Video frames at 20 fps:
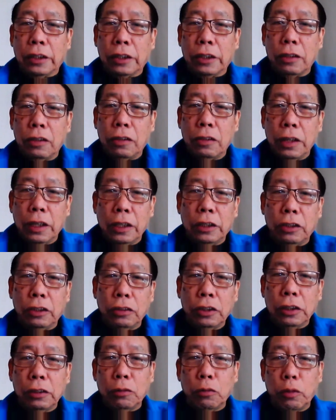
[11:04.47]
As long
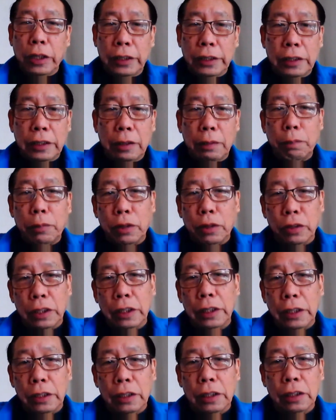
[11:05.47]
as you invite
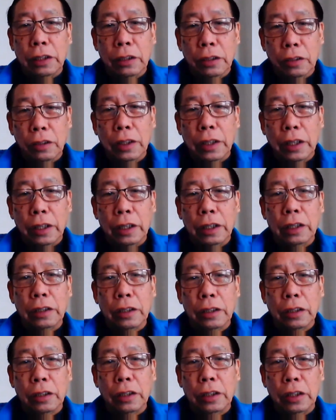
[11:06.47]
somebody
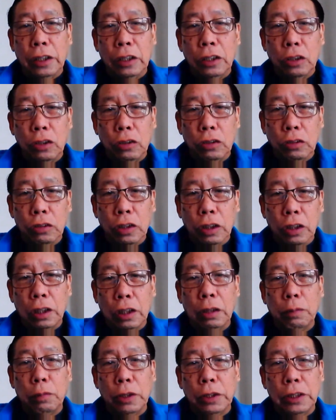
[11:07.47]
into
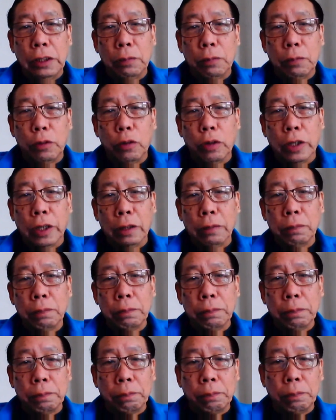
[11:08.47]
the TBC
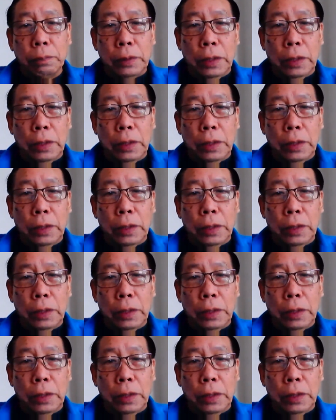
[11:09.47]
program,